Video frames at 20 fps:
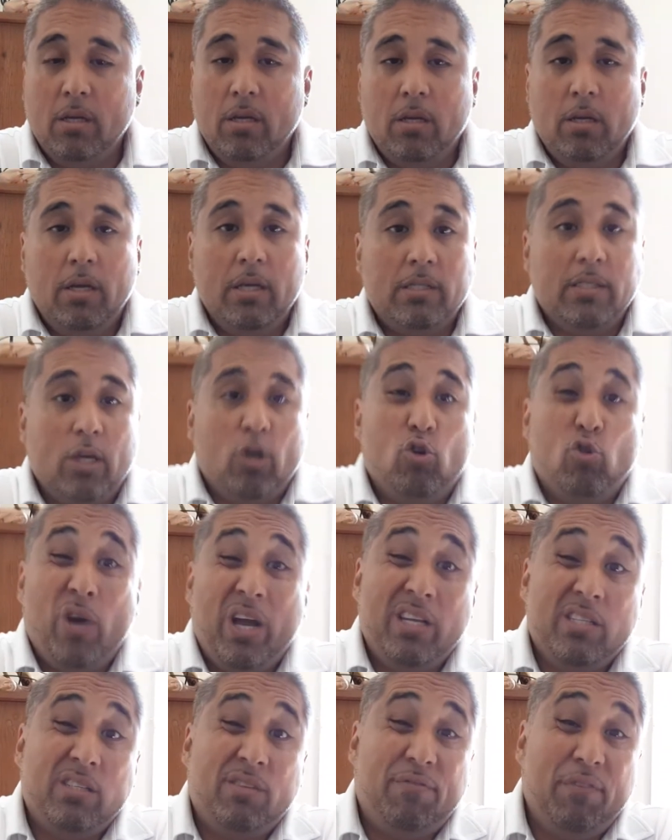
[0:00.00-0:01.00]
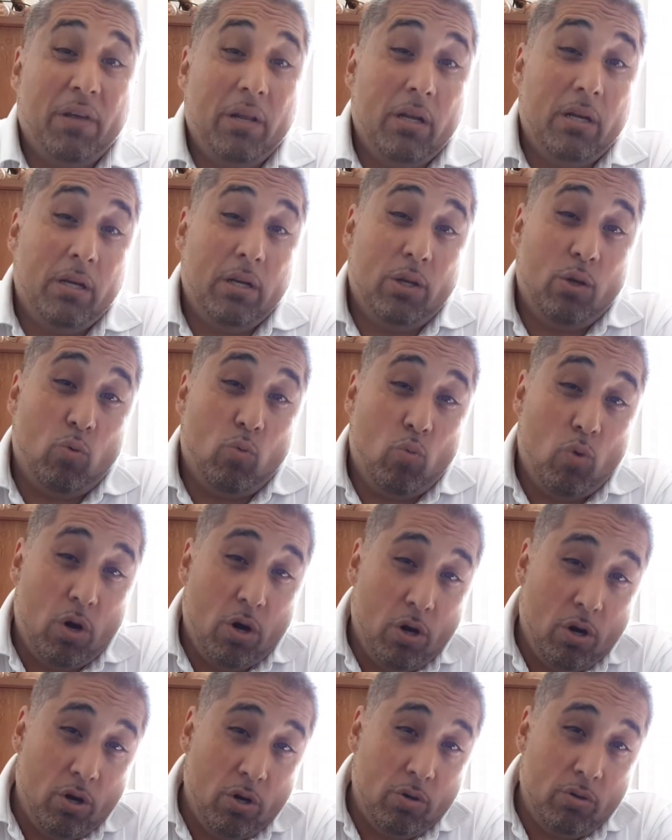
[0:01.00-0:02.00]
It's the greatest feeling in the
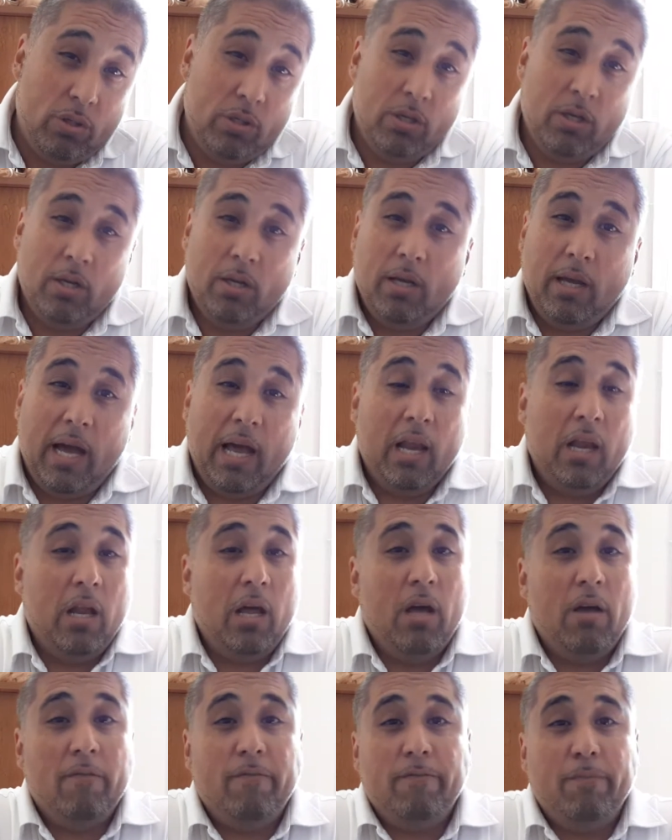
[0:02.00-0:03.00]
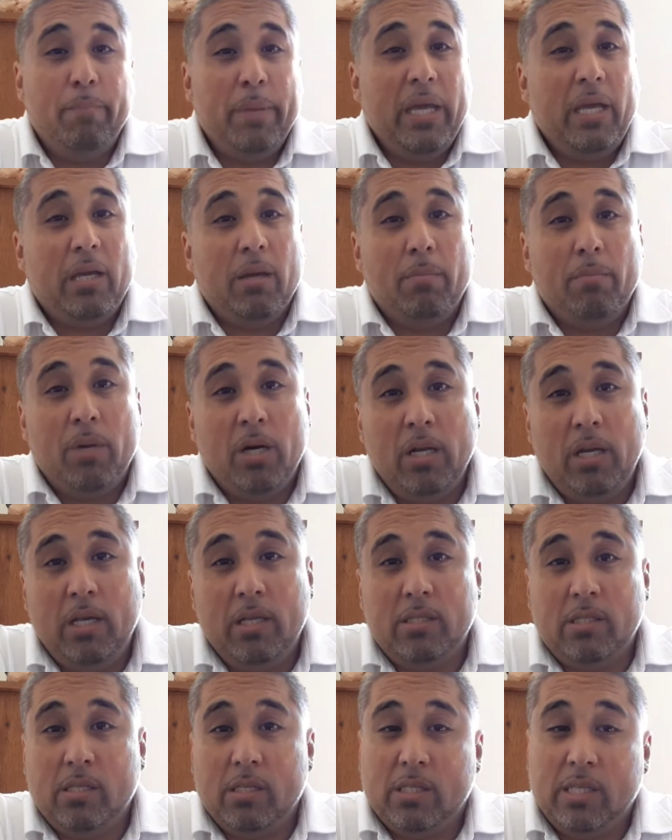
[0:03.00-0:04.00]
world. I love making money
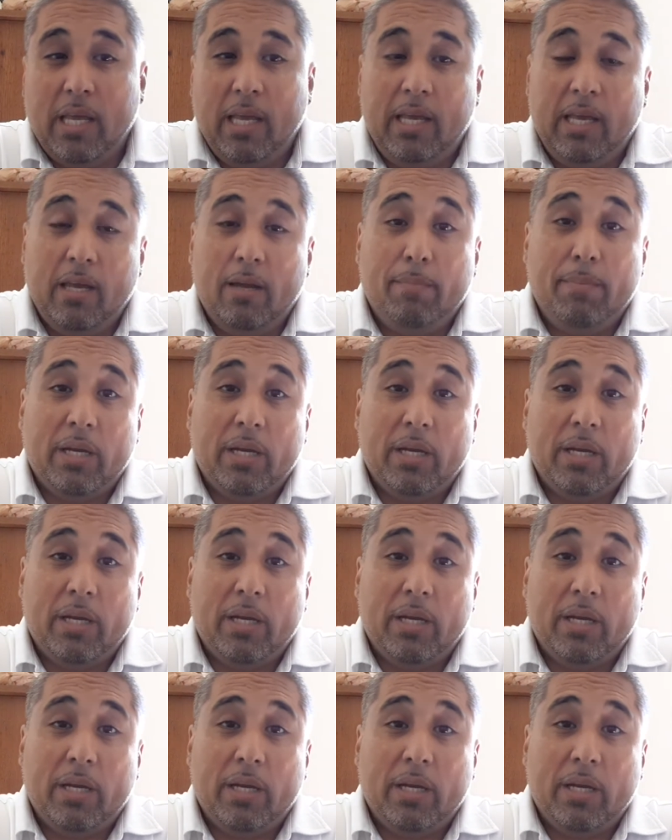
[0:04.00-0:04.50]
to take care of my